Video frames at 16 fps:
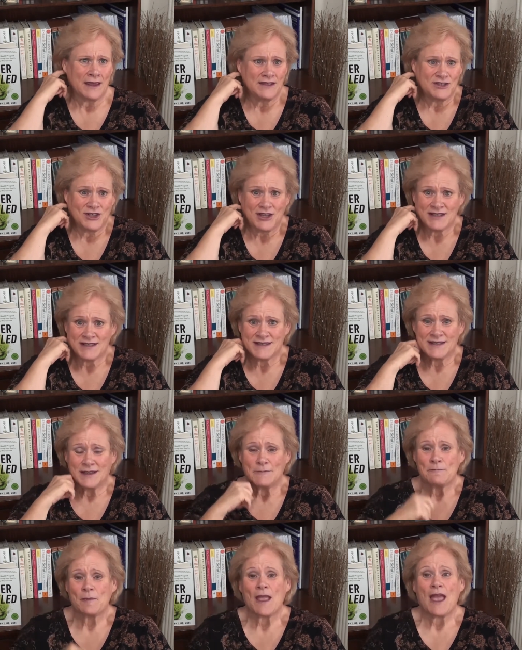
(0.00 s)

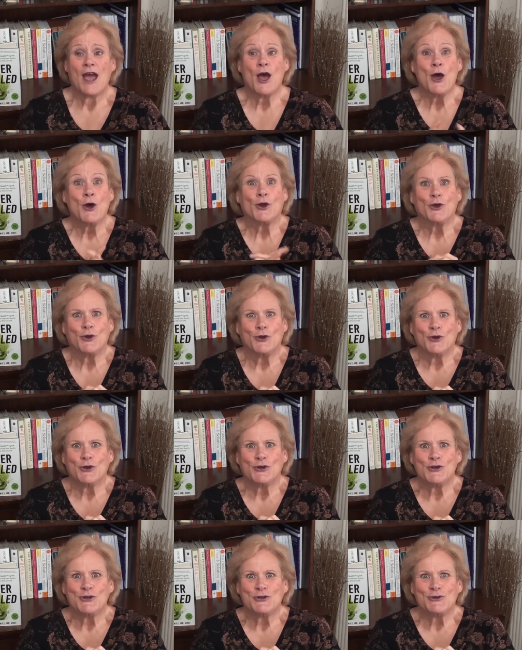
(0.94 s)
digesting.
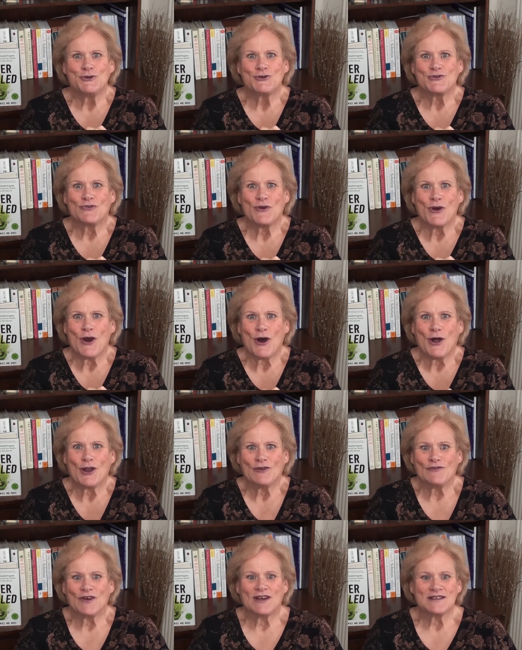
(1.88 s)
Good news for
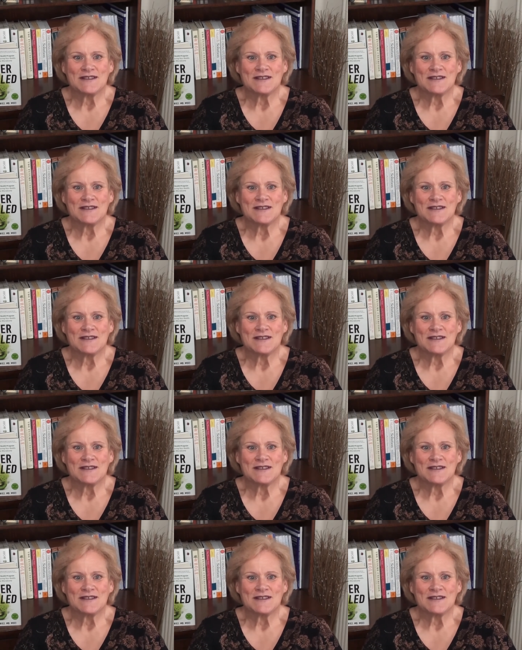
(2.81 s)
all of